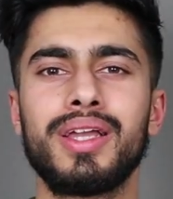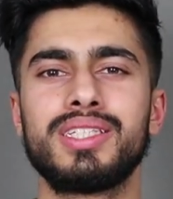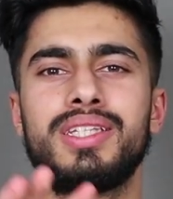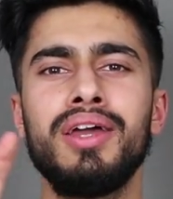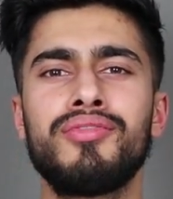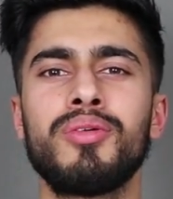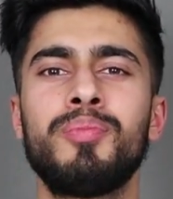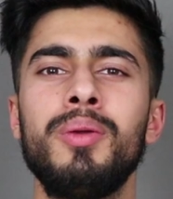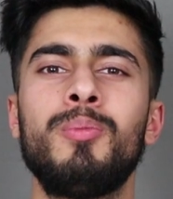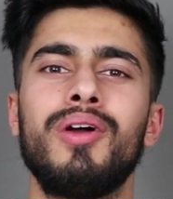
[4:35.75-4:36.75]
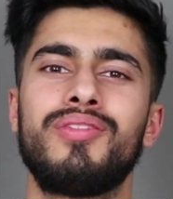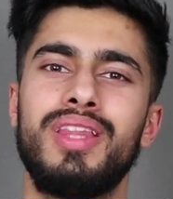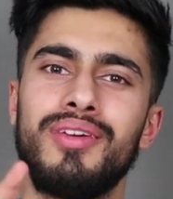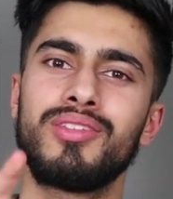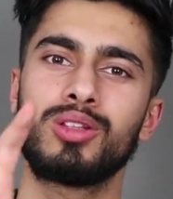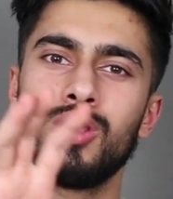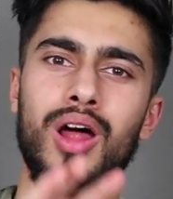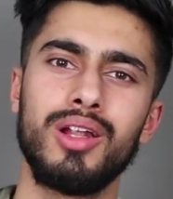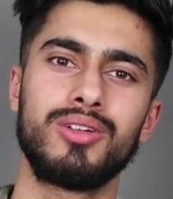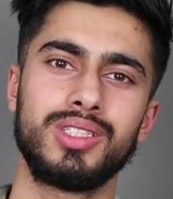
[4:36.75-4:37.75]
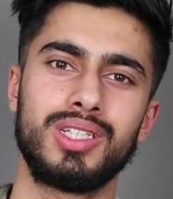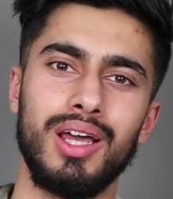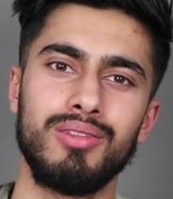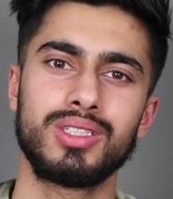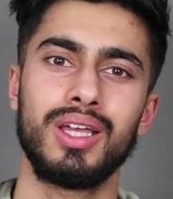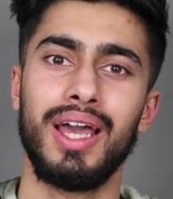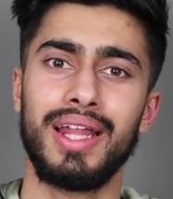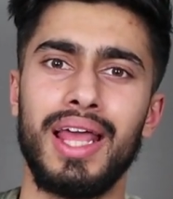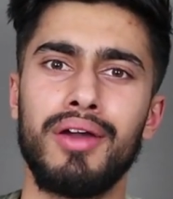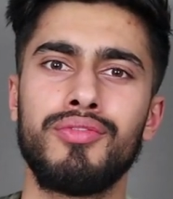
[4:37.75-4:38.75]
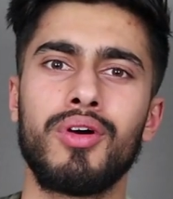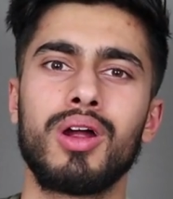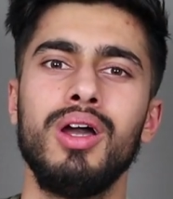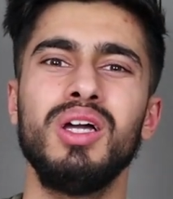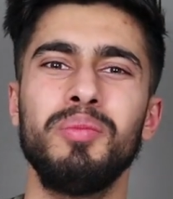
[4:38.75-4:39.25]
Because different people have different tolerance levels, and therefore,